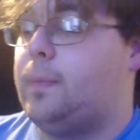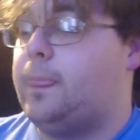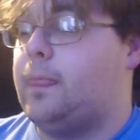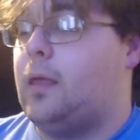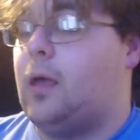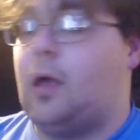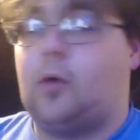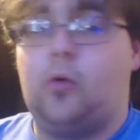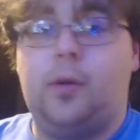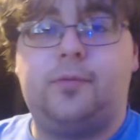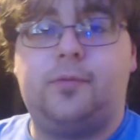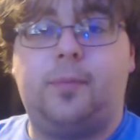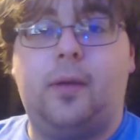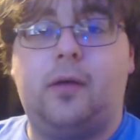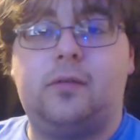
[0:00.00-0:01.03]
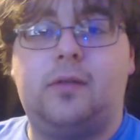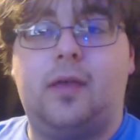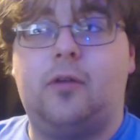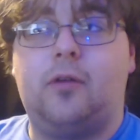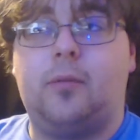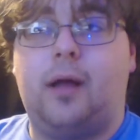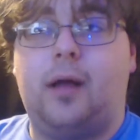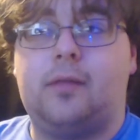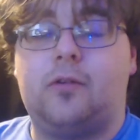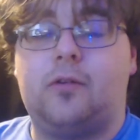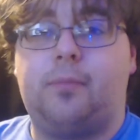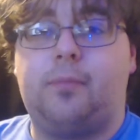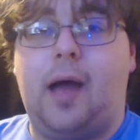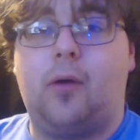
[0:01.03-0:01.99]
Equip spells give your monsters
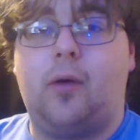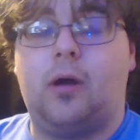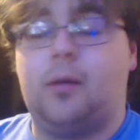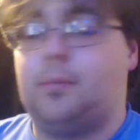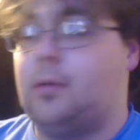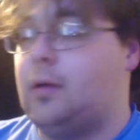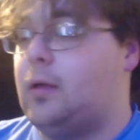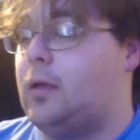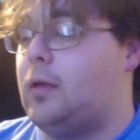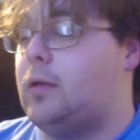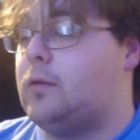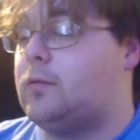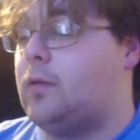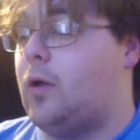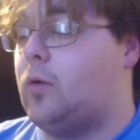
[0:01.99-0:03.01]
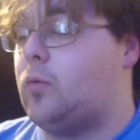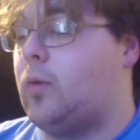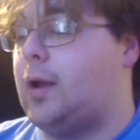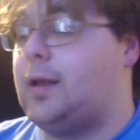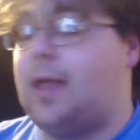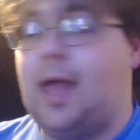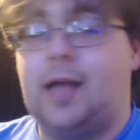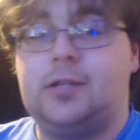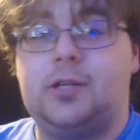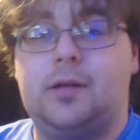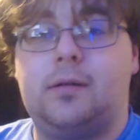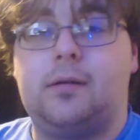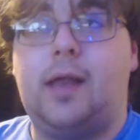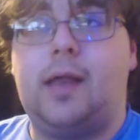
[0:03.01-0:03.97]
power up, so Red Gadget
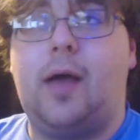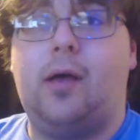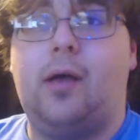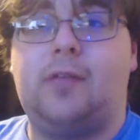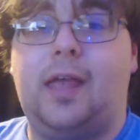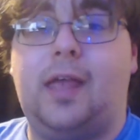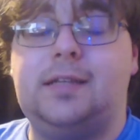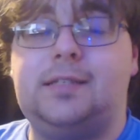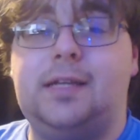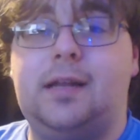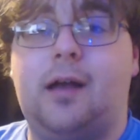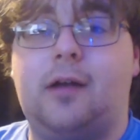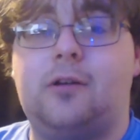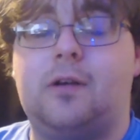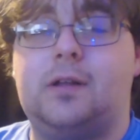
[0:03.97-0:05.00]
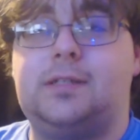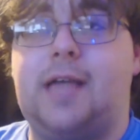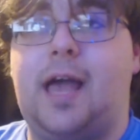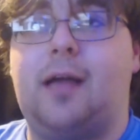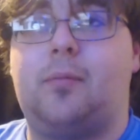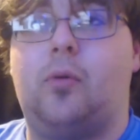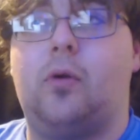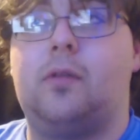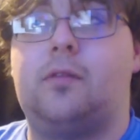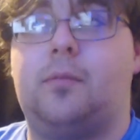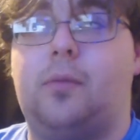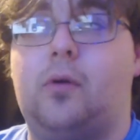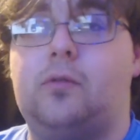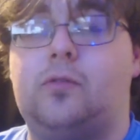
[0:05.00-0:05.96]
now has 1,800 attack points
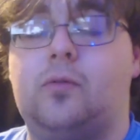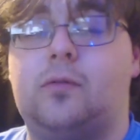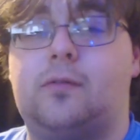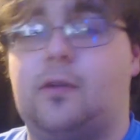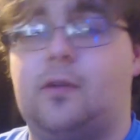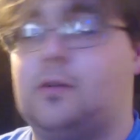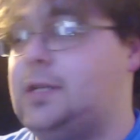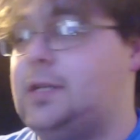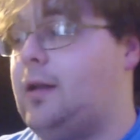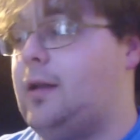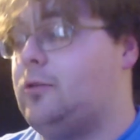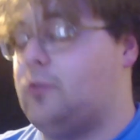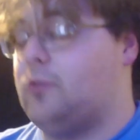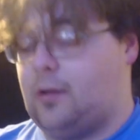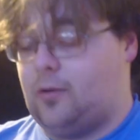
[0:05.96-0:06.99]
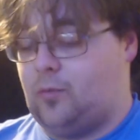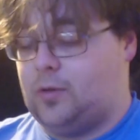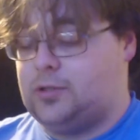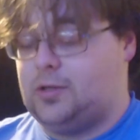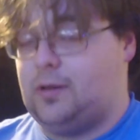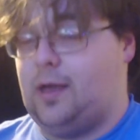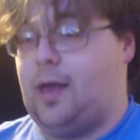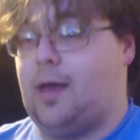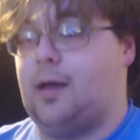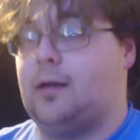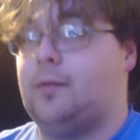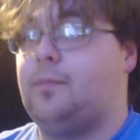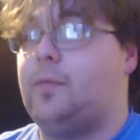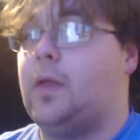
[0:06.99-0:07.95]
opposed to 1,300 it originally had.
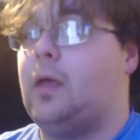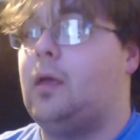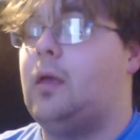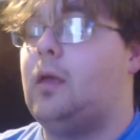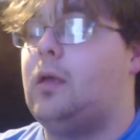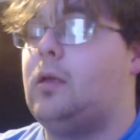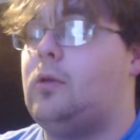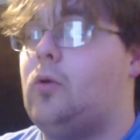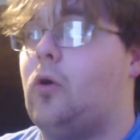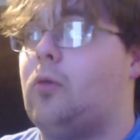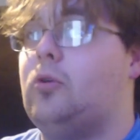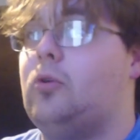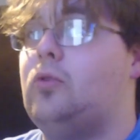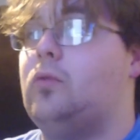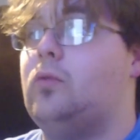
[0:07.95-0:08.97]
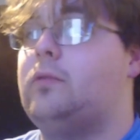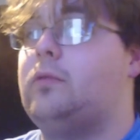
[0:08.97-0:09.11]
Your move.